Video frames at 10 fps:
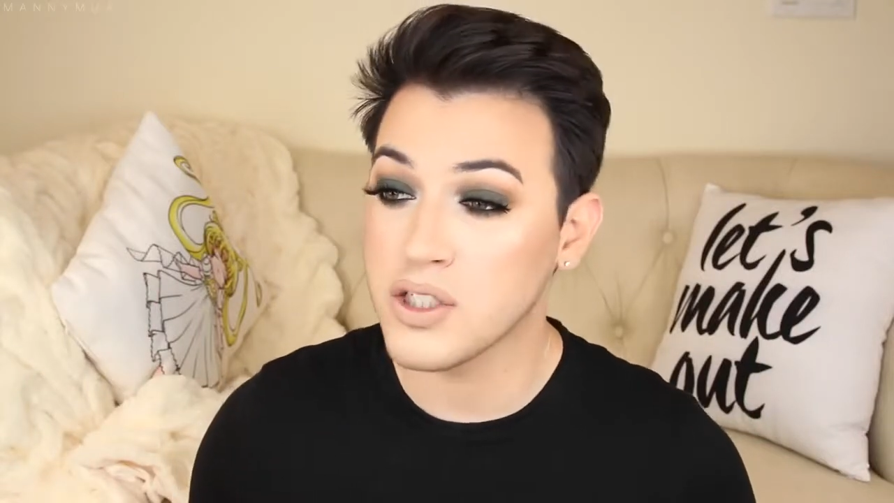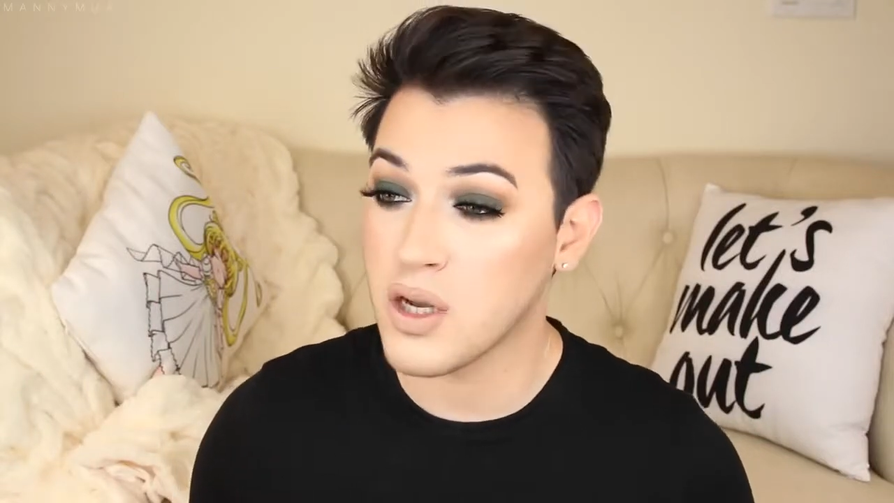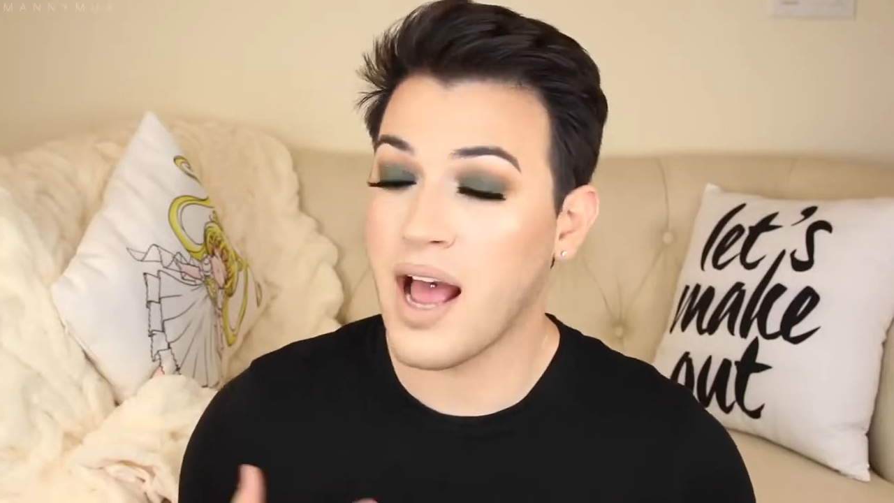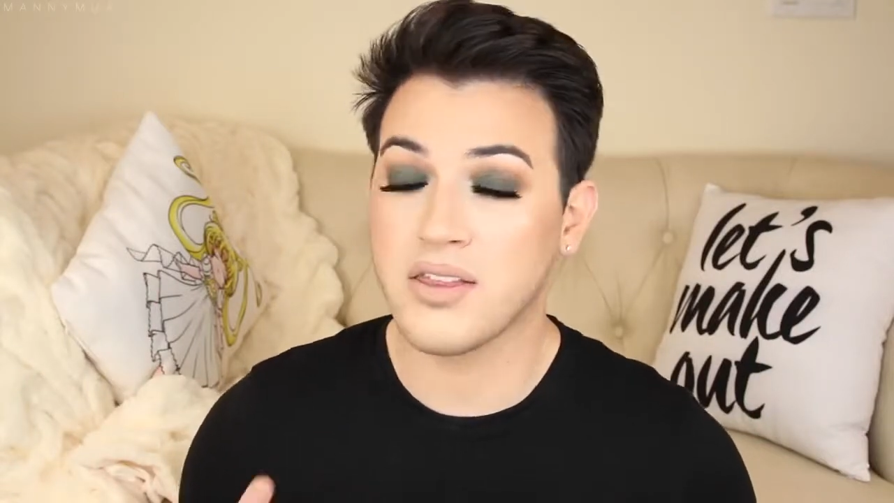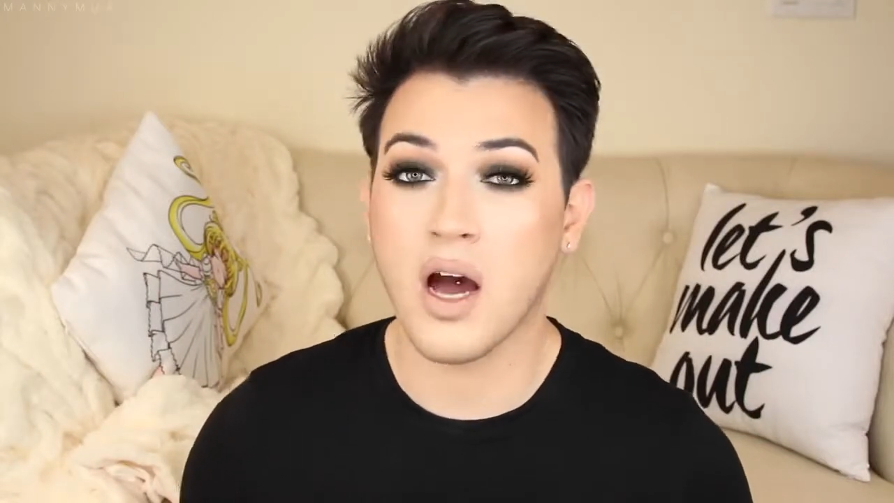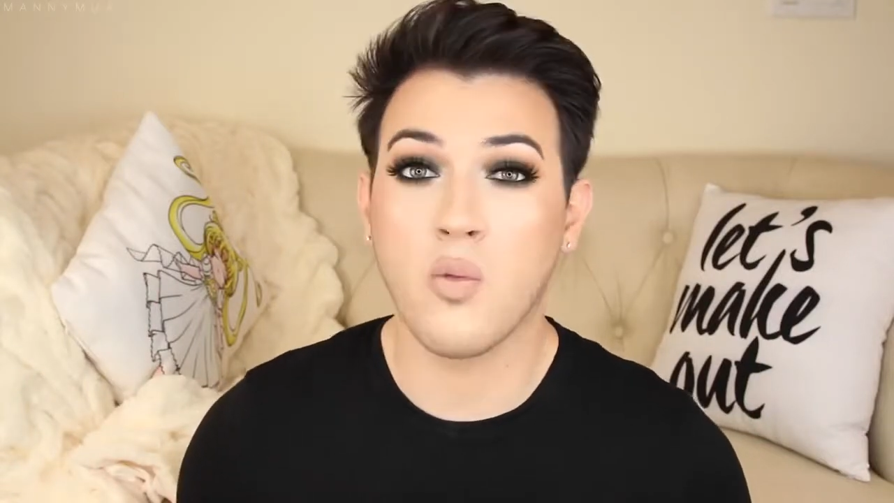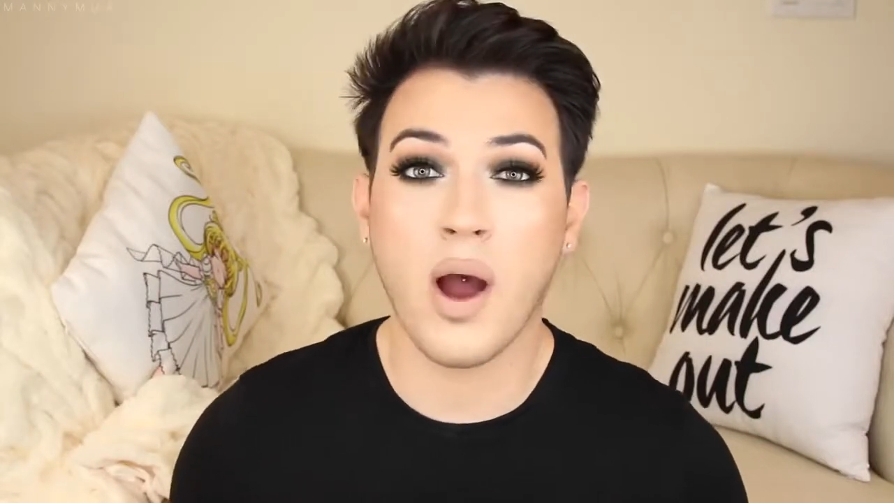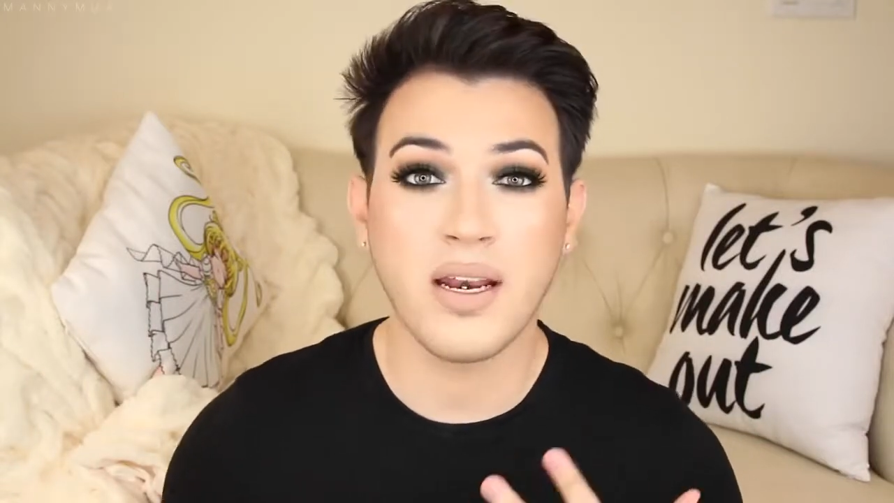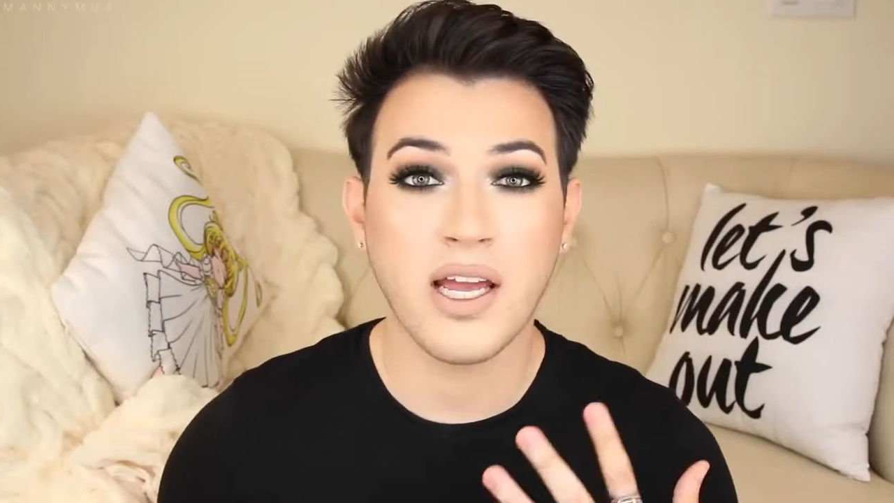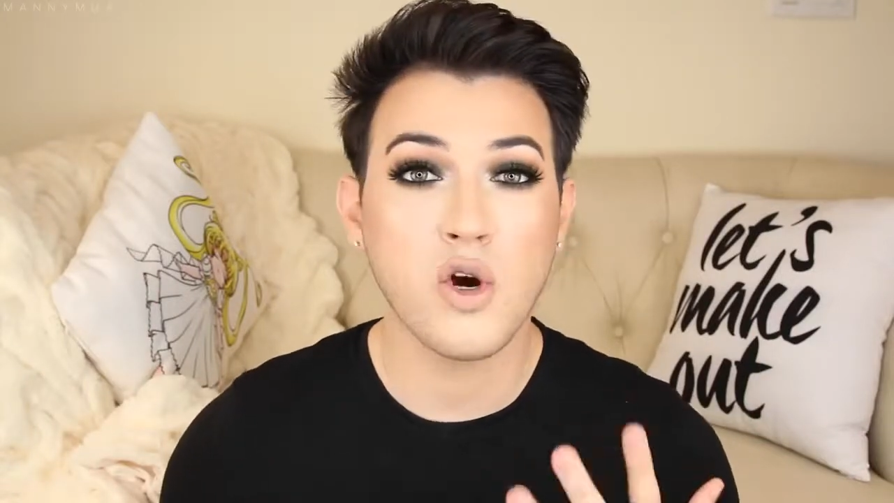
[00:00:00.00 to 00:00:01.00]
So I thought
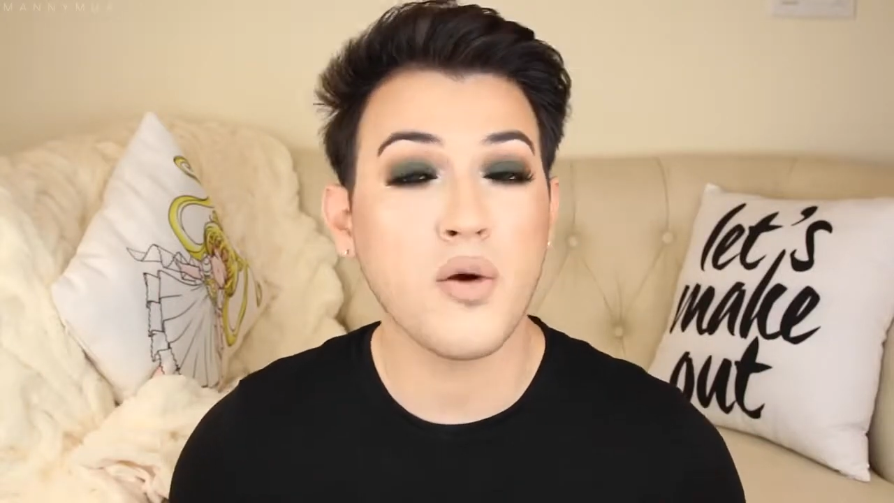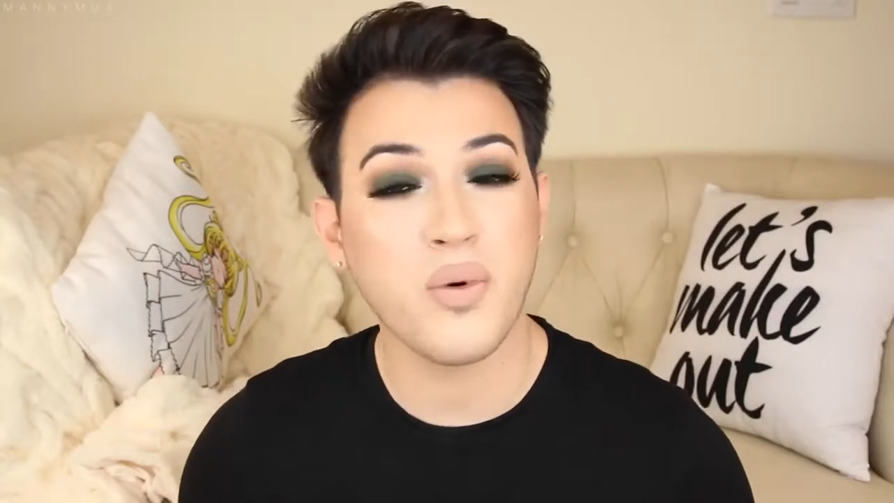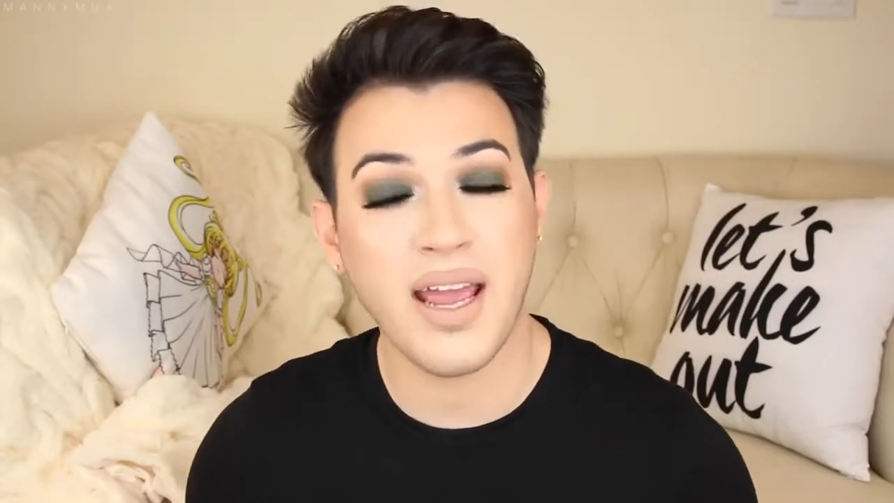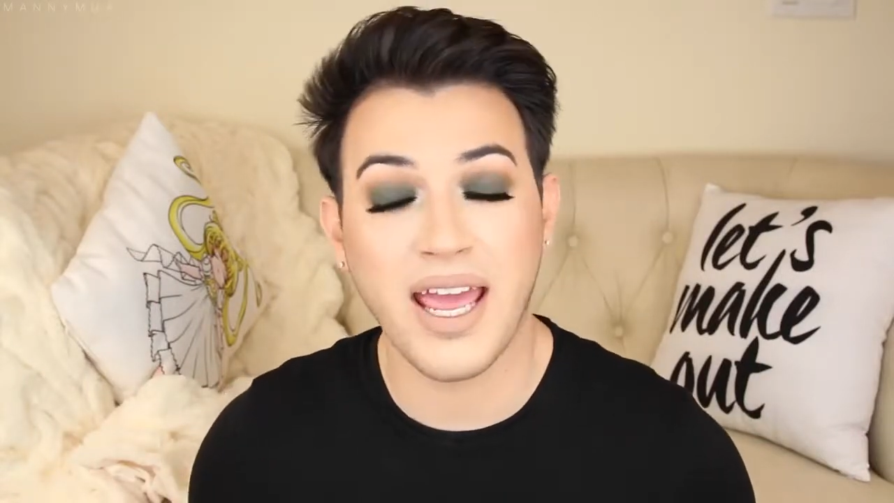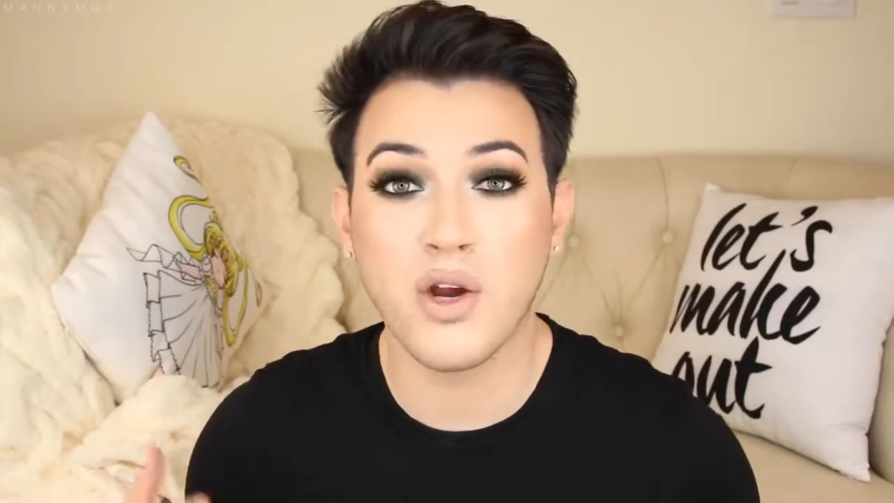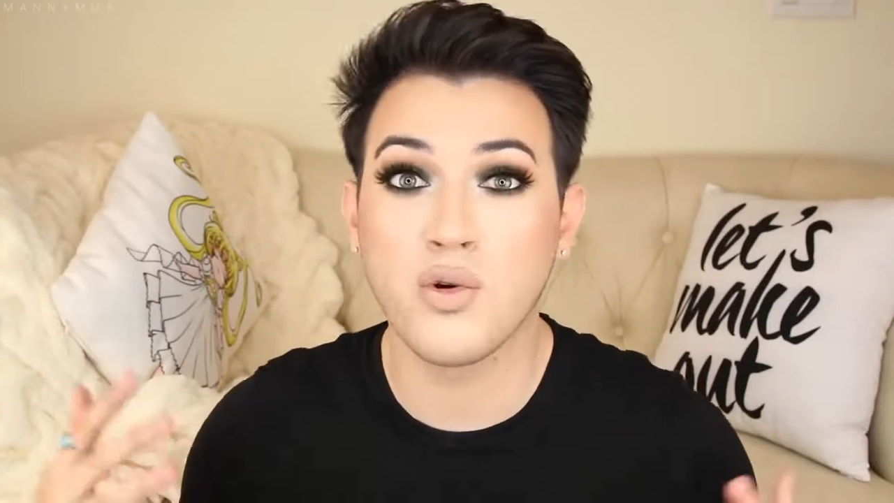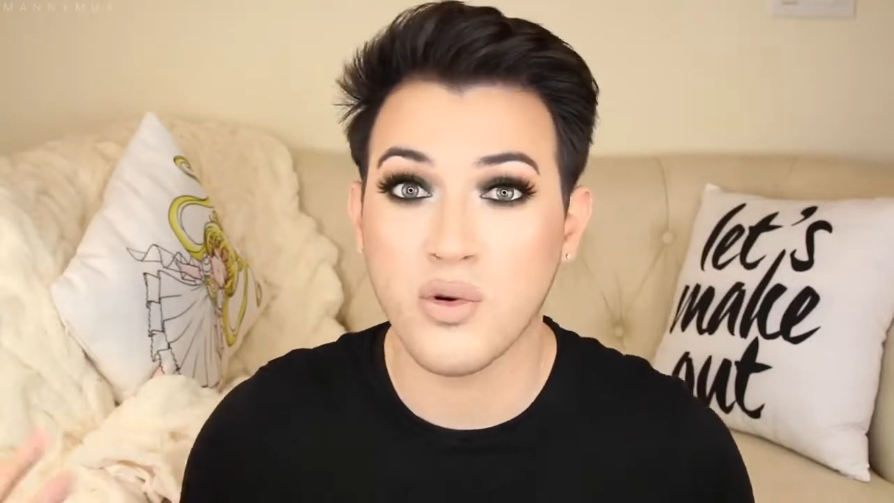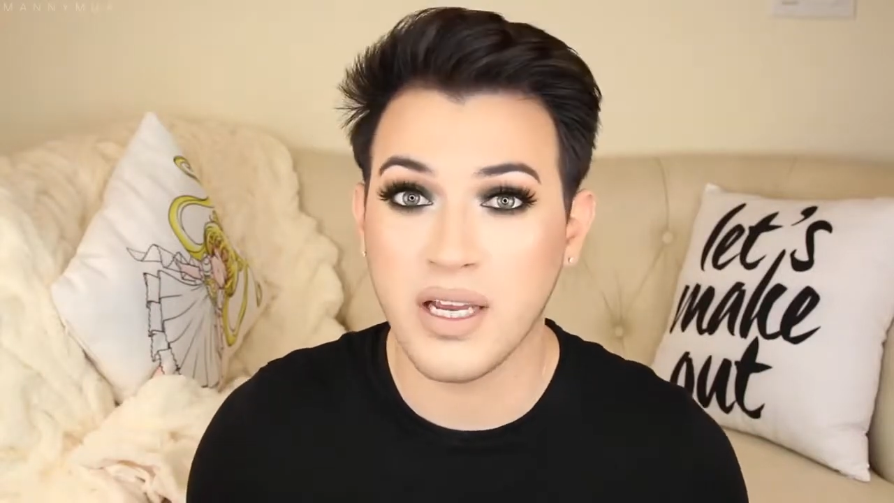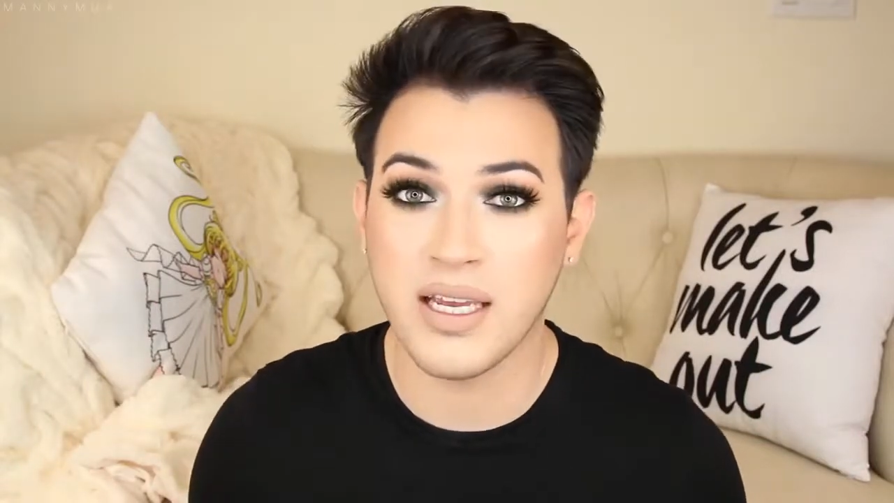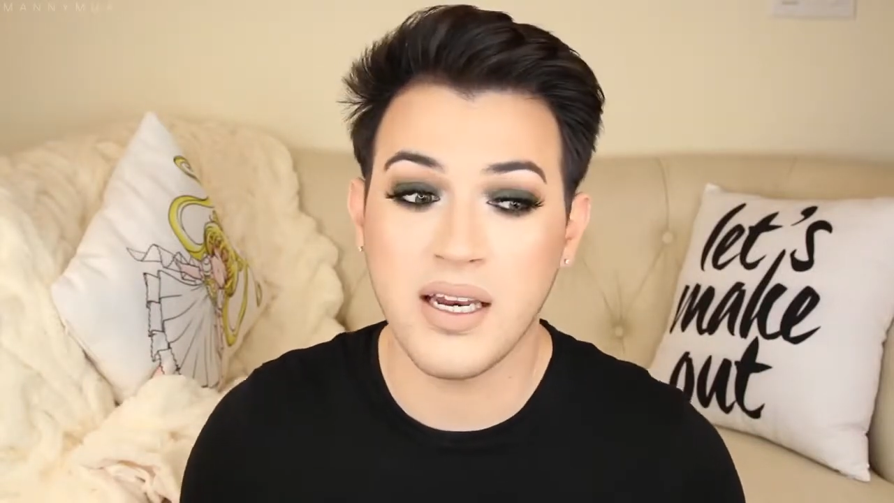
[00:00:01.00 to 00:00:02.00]
why not incorporate a
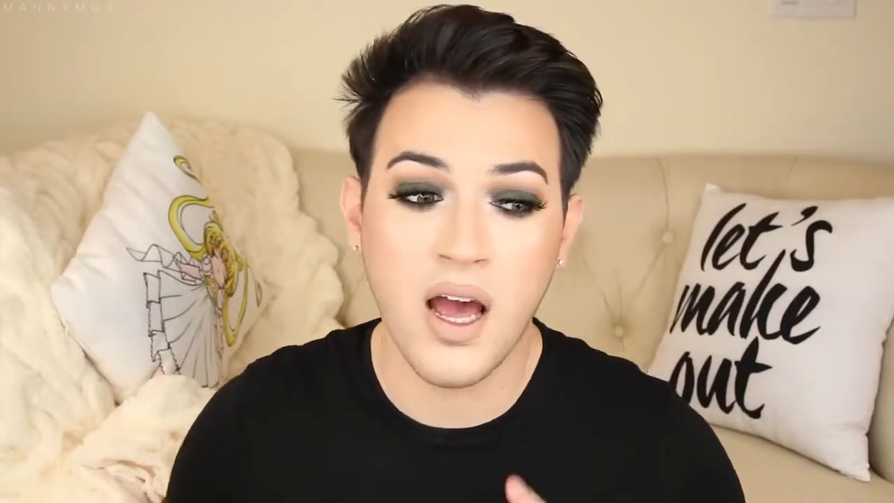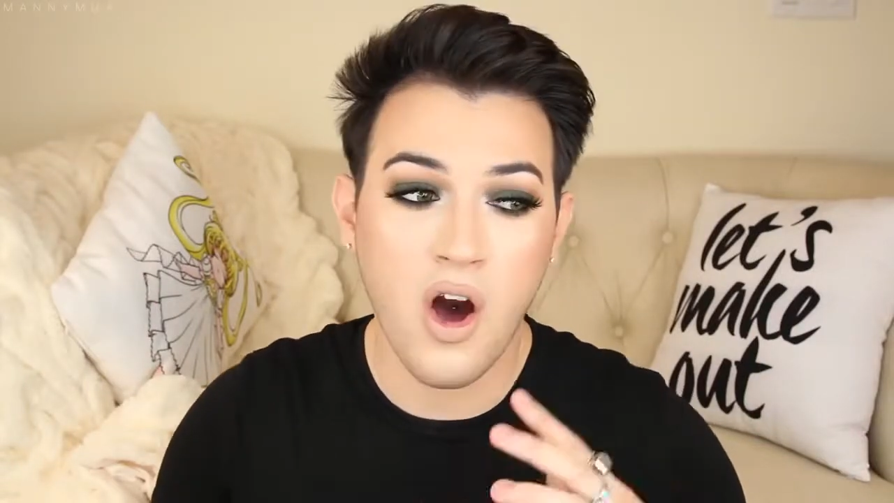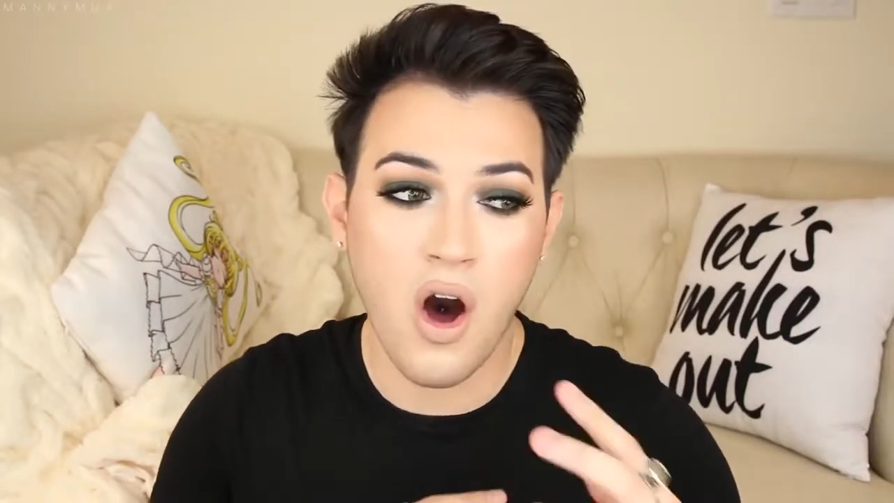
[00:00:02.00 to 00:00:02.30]
green